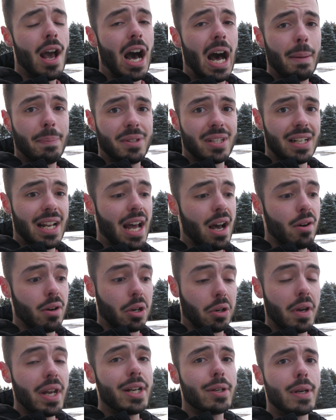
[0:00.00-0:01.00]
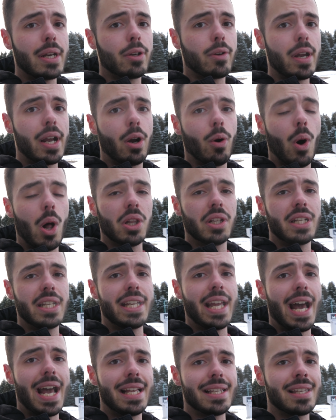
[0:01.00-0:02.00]
up to now. Great quality,
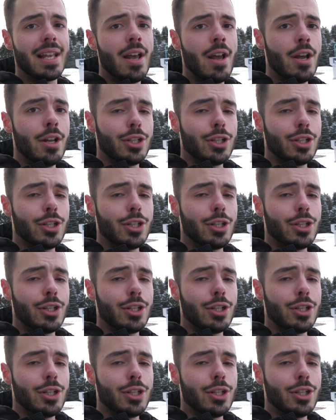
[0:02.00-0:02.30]
guys.